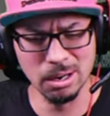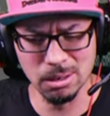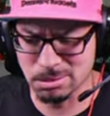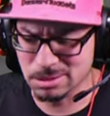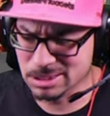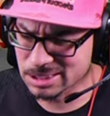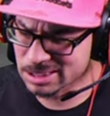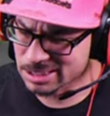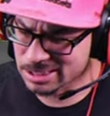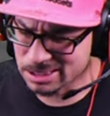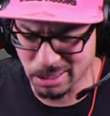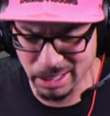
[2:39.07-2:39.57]

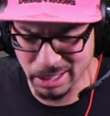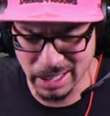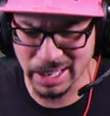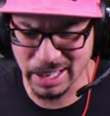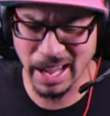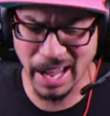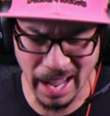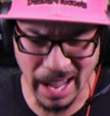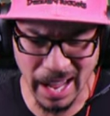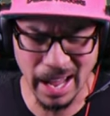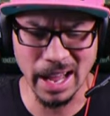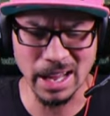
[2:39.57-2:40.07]
Straight
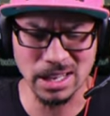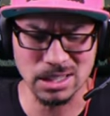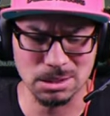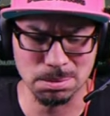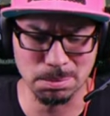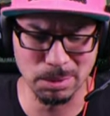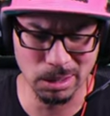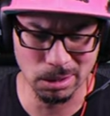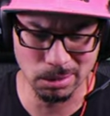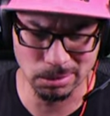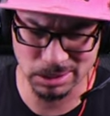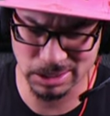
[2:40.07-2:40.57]
ass,
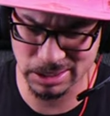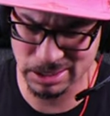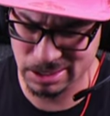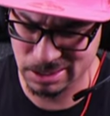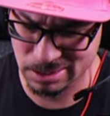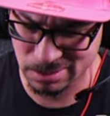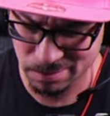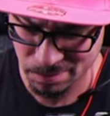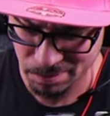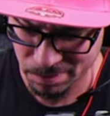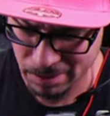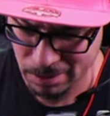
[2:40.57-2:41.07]
bro. Just
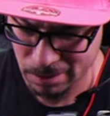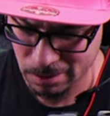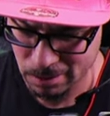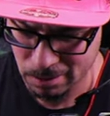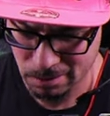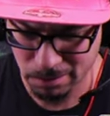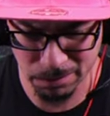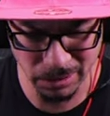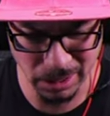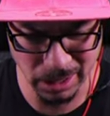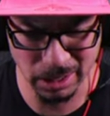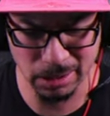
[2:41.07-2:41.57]

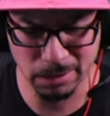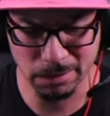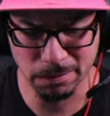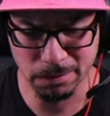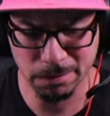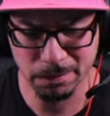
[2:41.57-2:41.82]
freaking